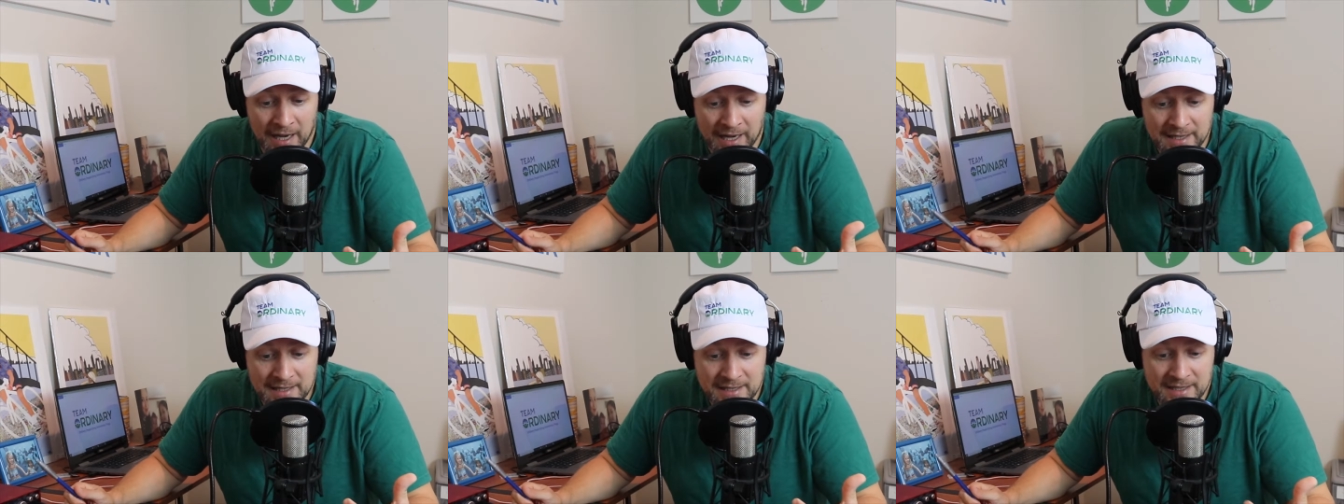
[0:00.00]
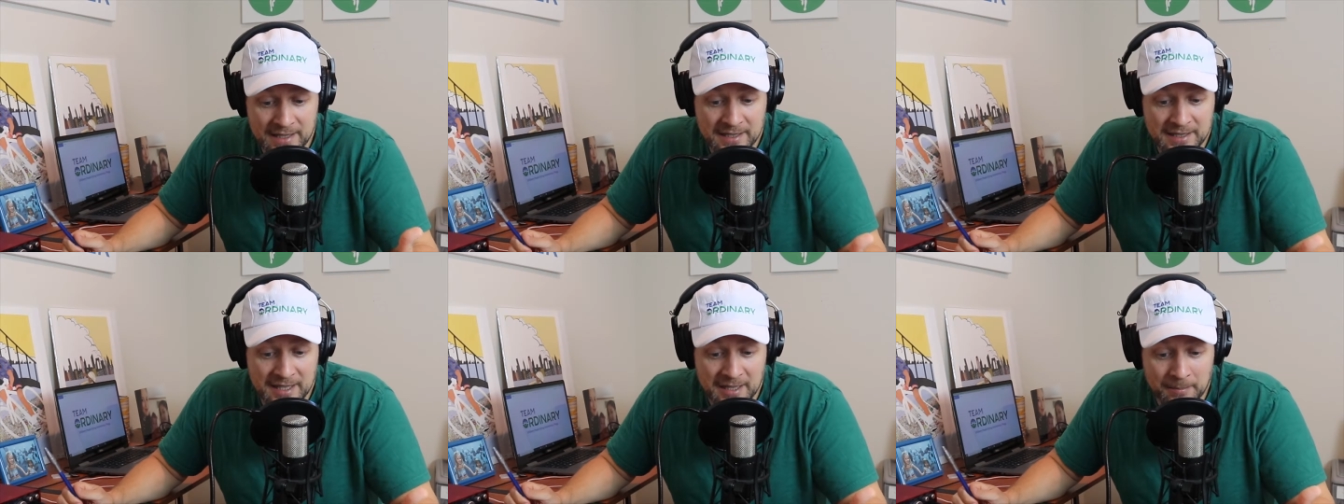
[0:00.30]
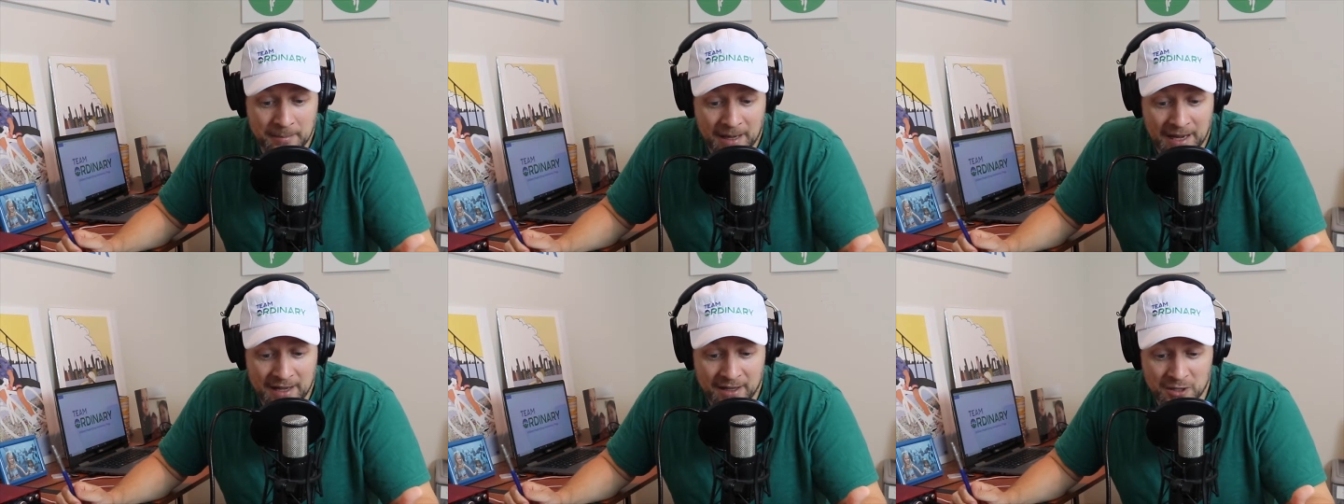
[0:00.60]

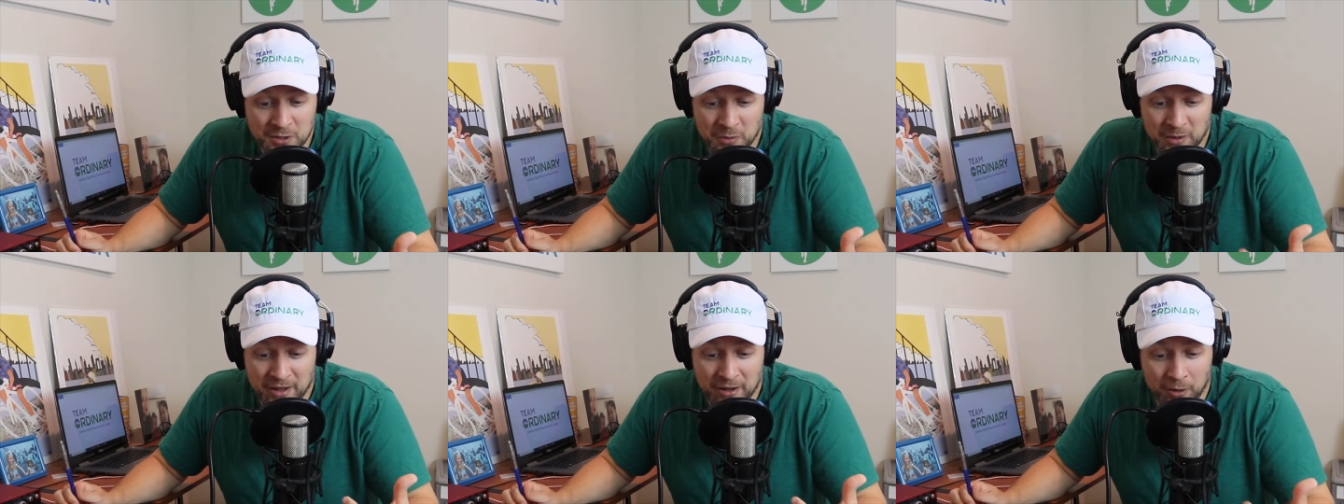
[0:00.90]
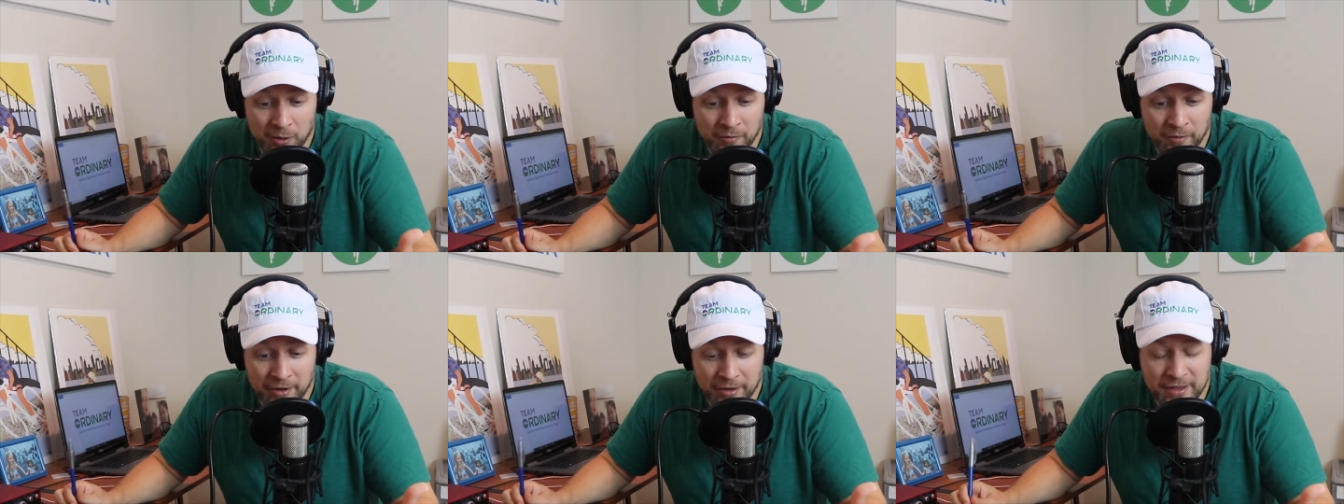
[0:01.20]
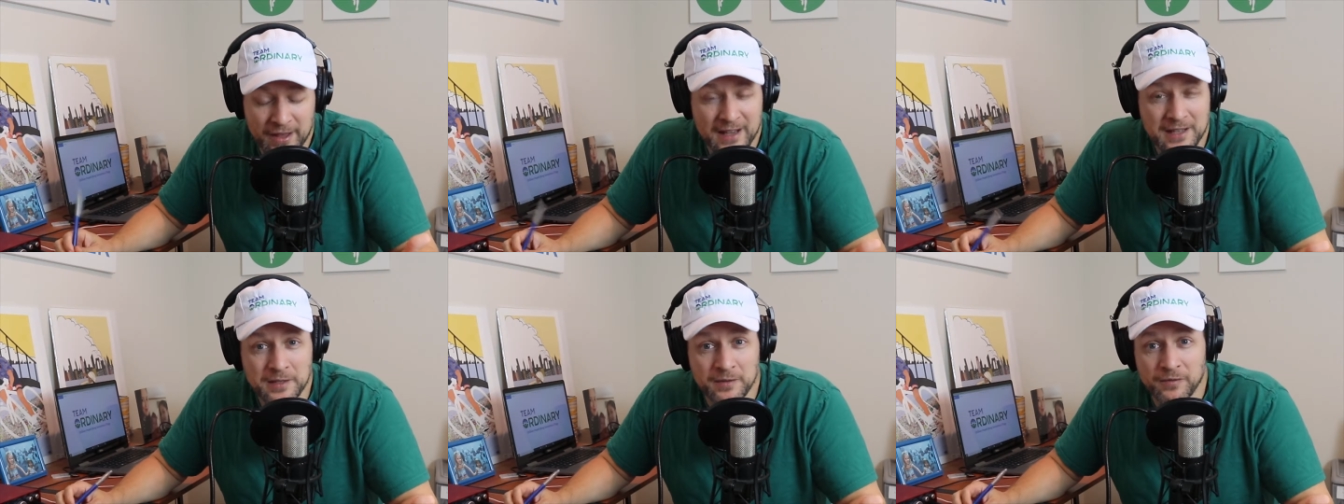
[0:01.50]
16 miles with over
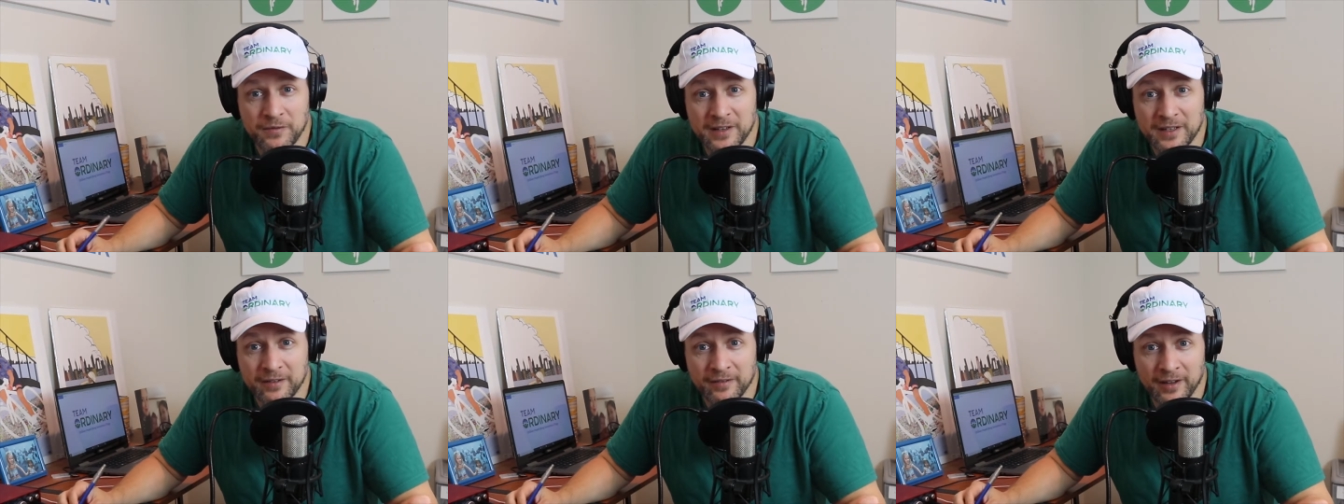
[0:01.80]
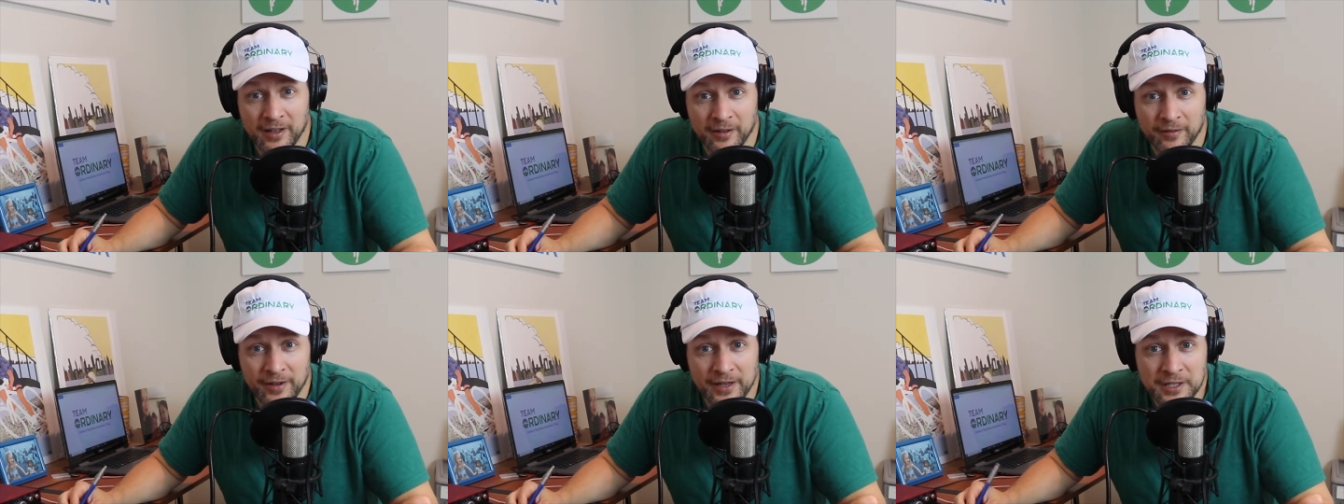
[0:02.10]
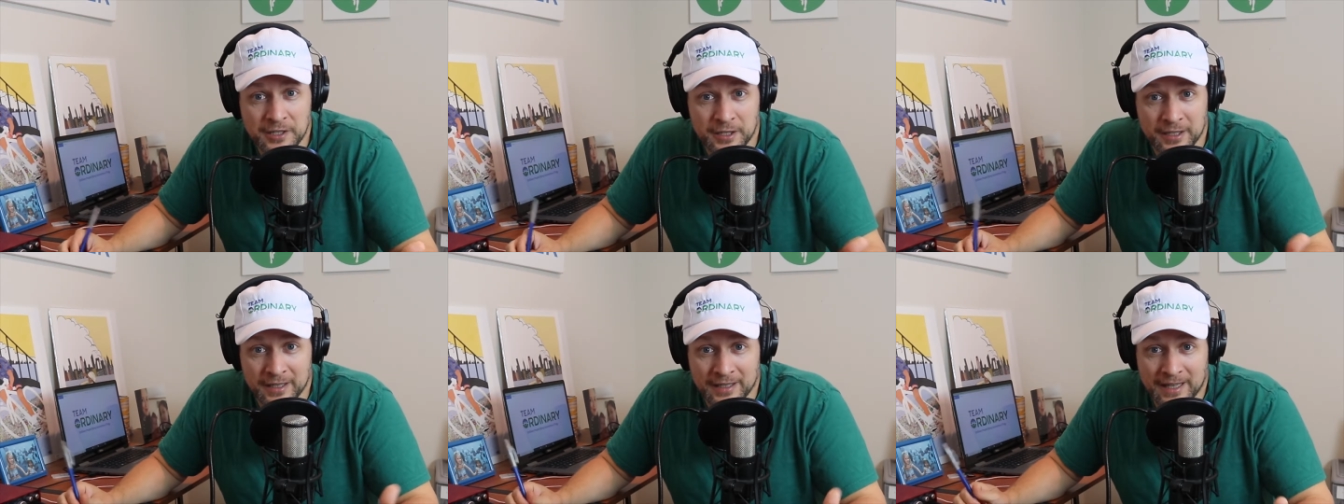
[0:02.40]
1,000 feet of
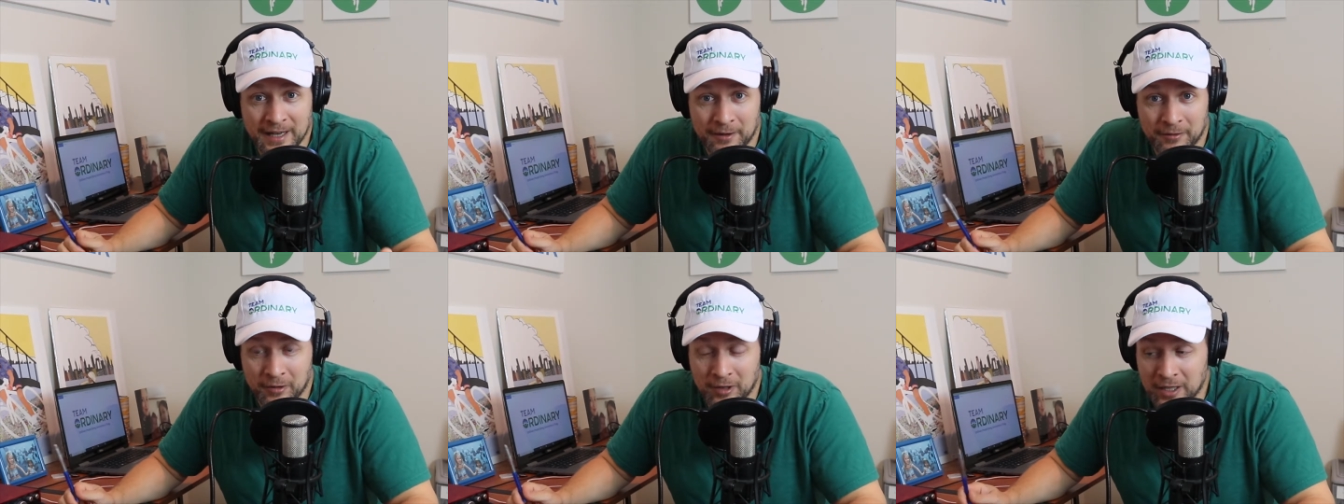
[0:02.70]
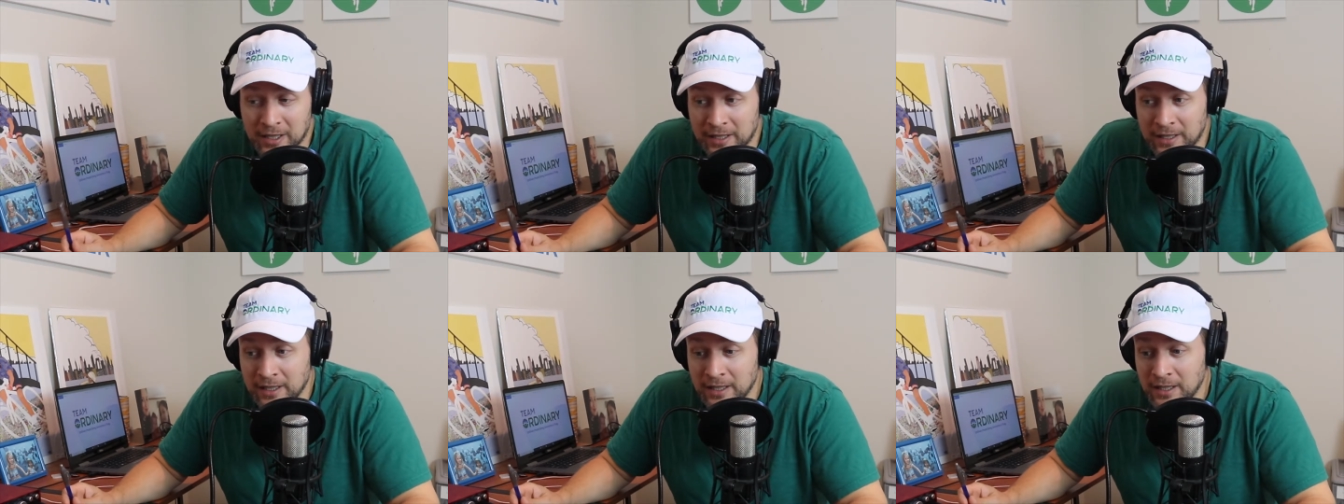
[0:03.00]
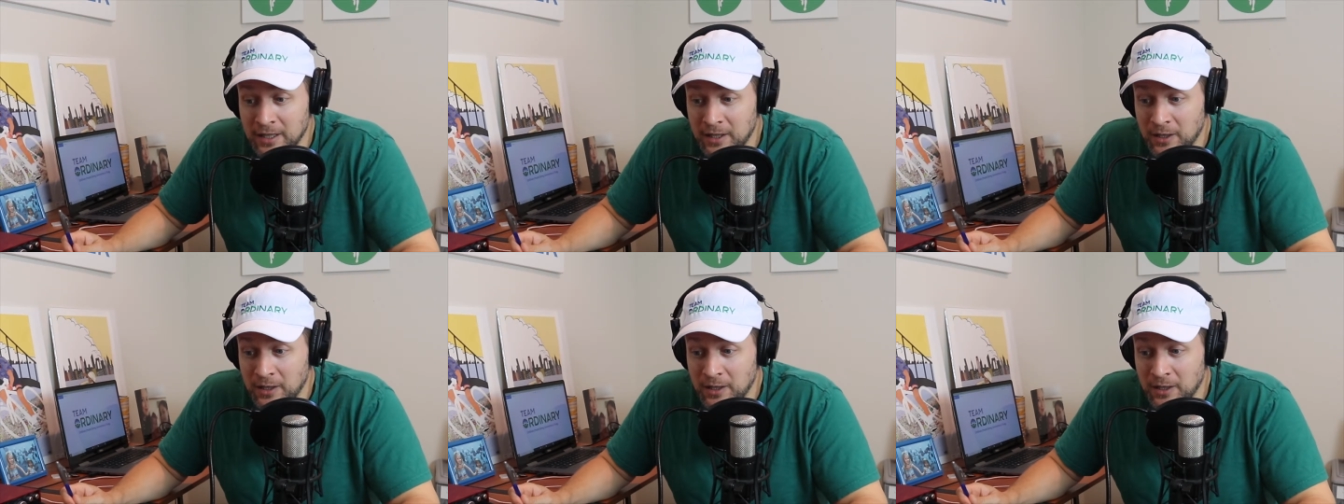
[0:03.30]
elevation in that run,